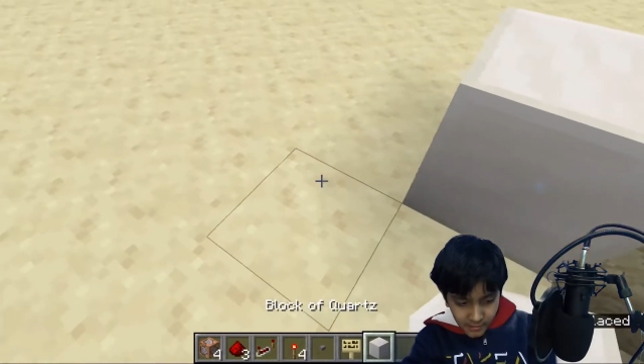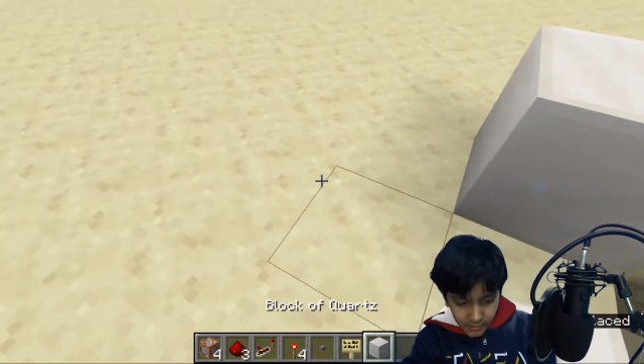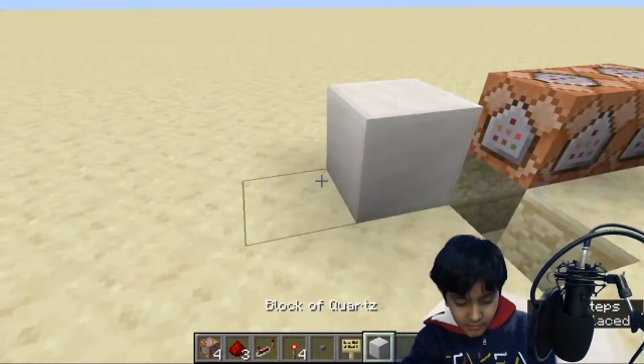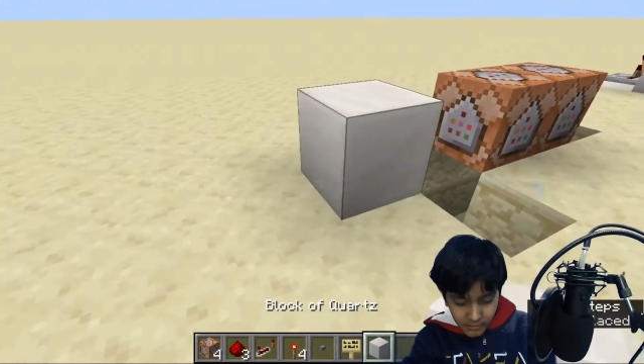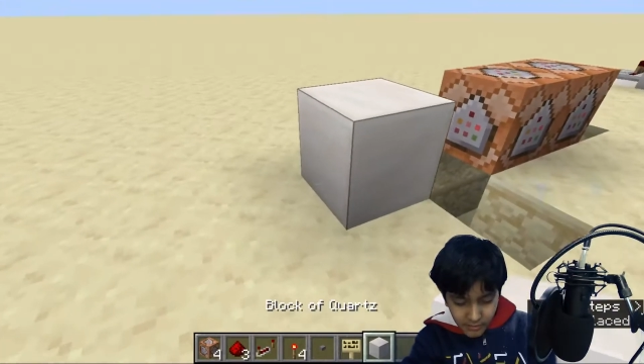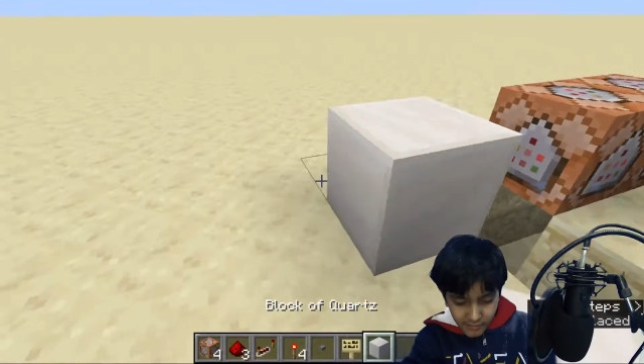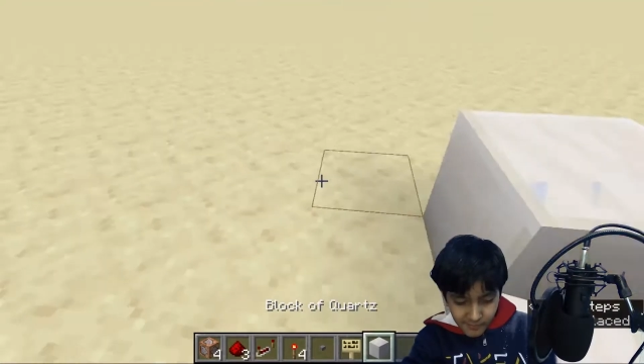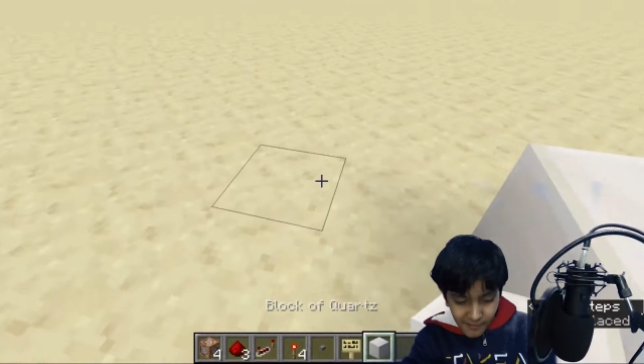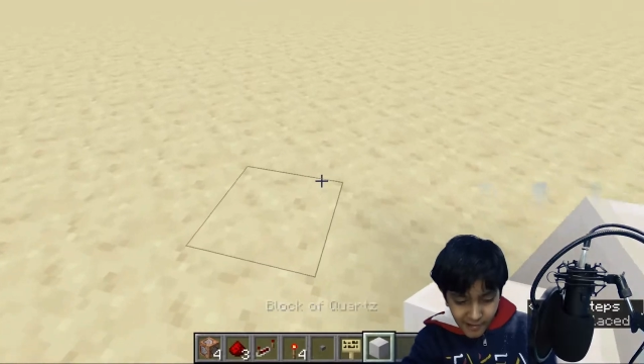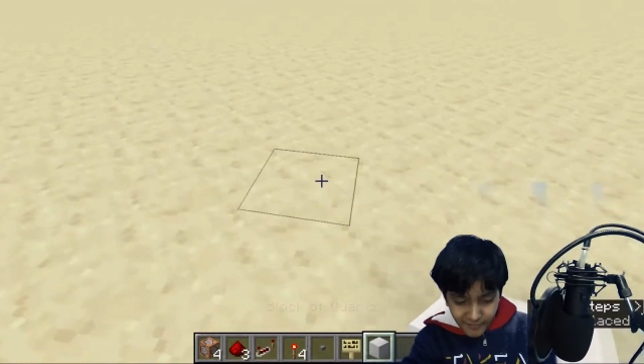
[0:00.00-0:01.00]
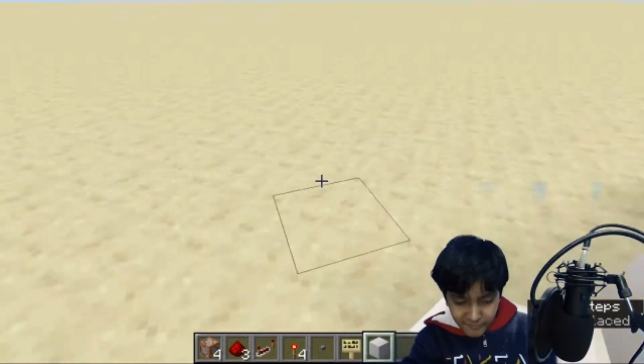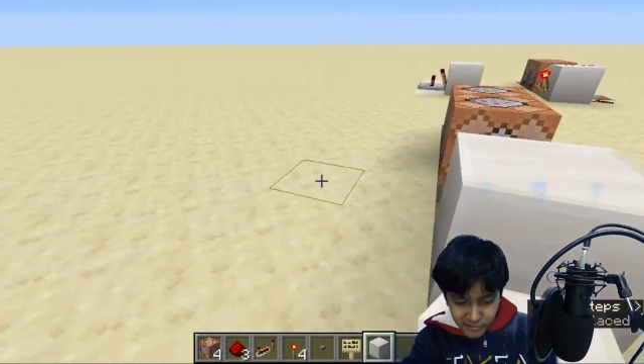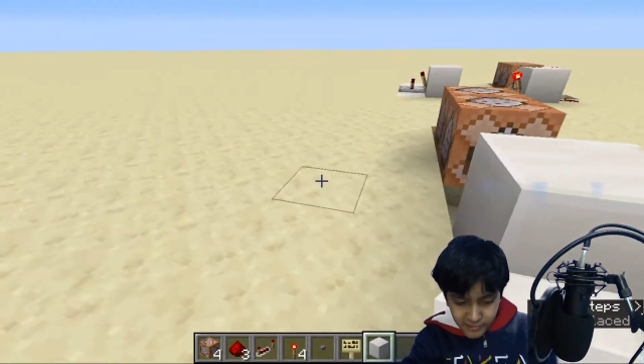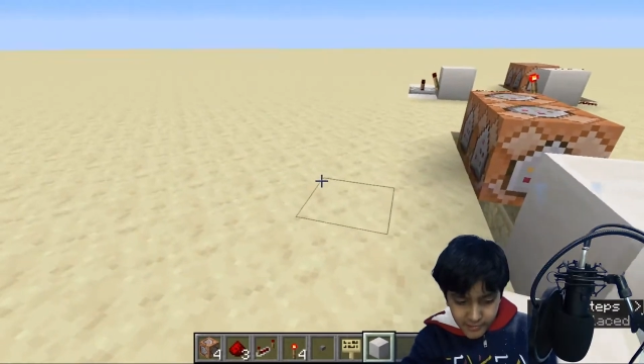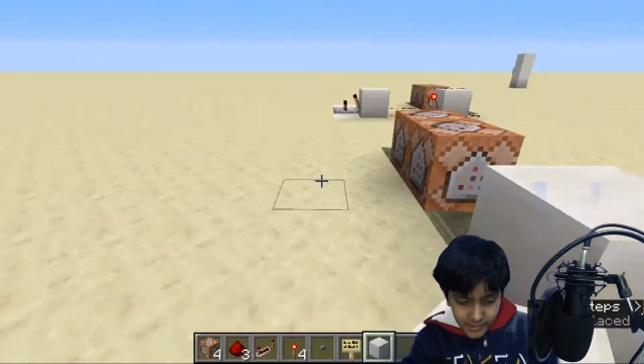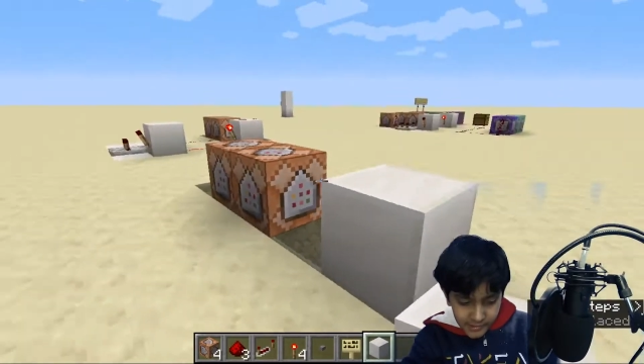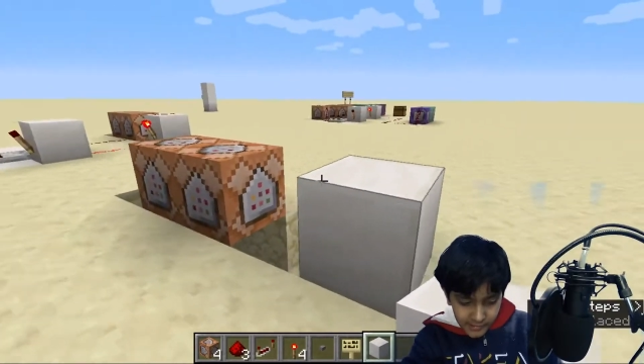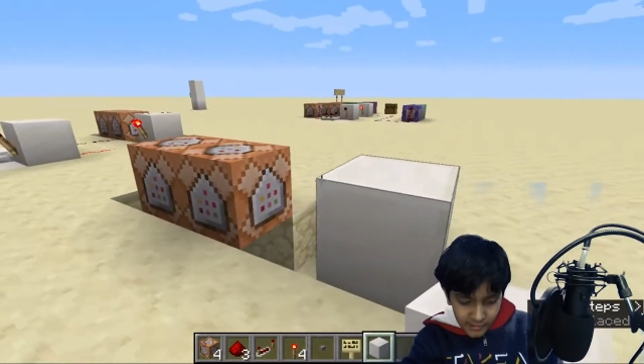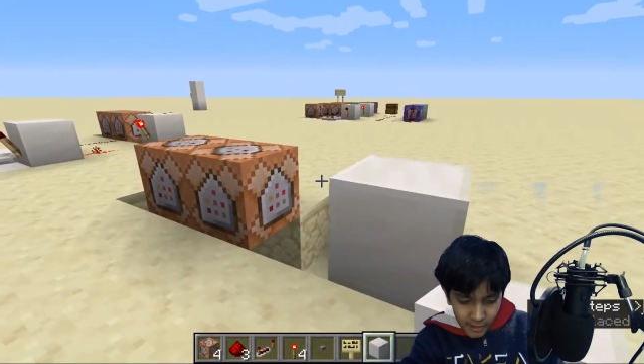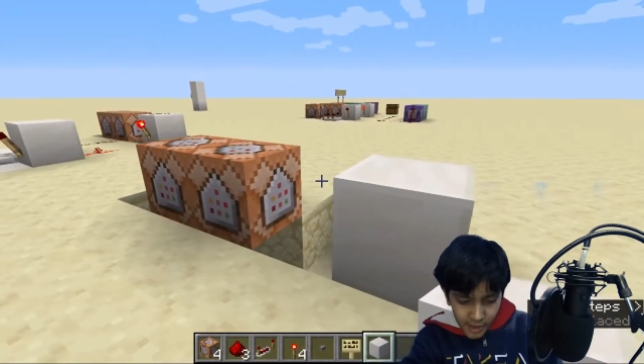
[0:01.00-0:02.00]
So this is your block of choice. It
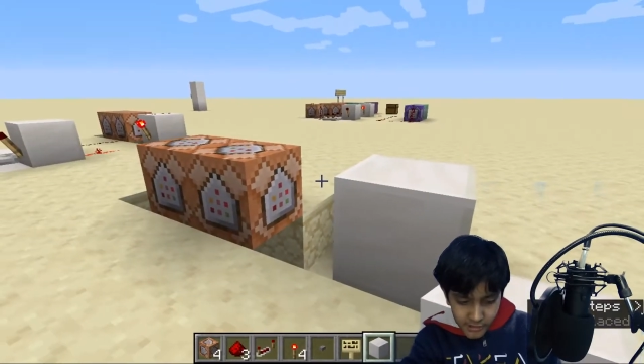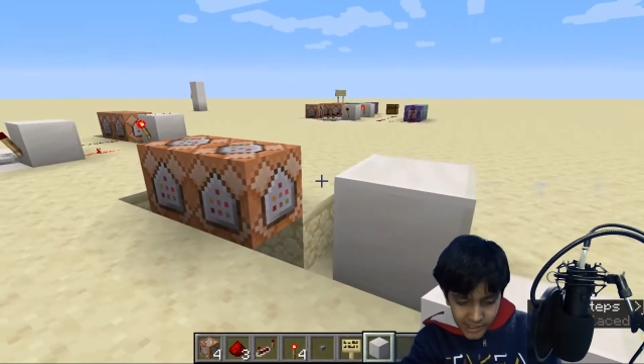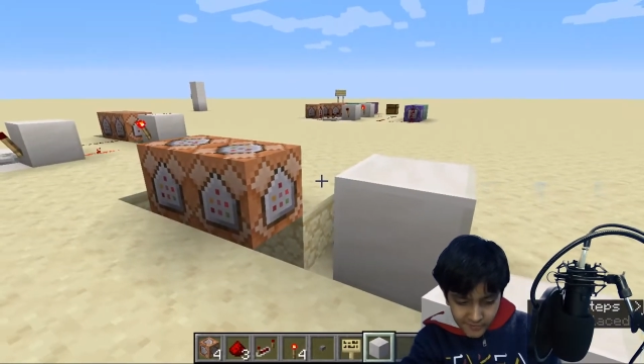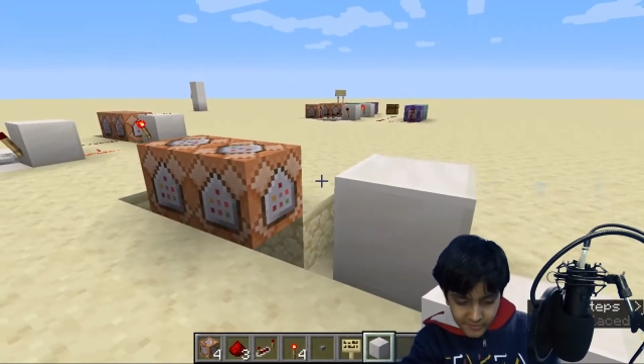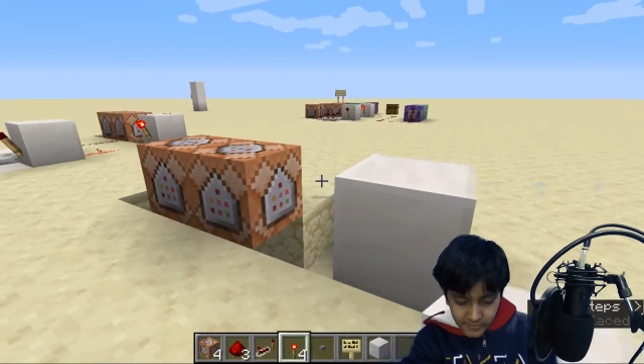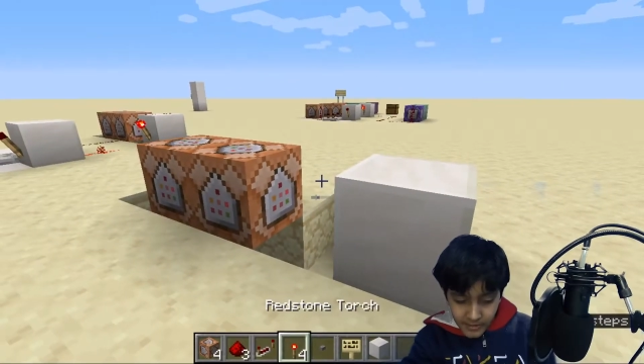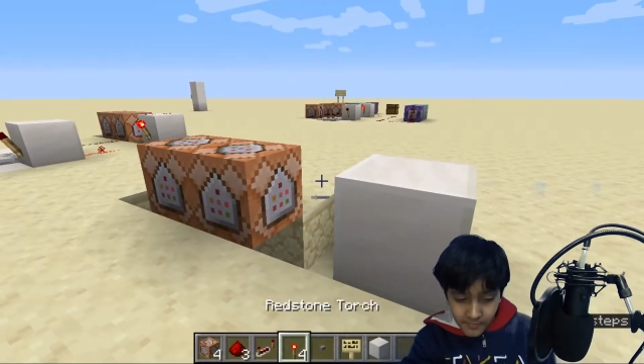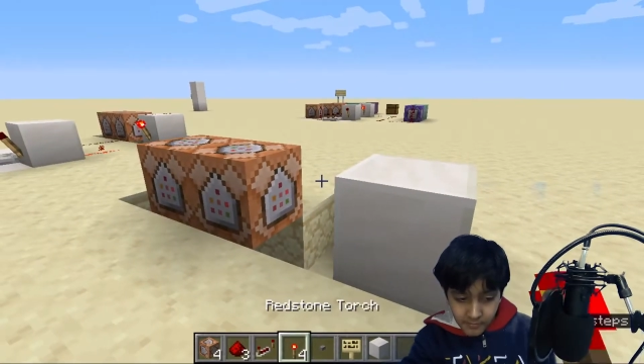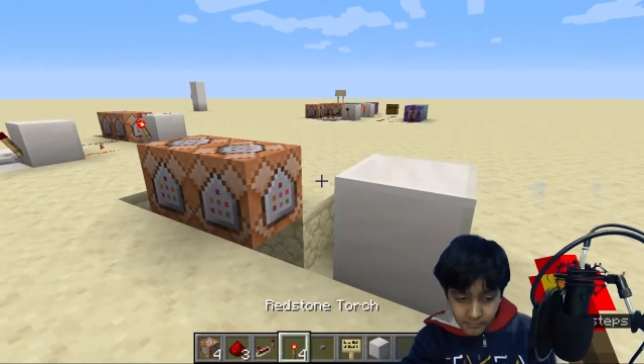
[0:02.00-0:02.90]
does not have to be a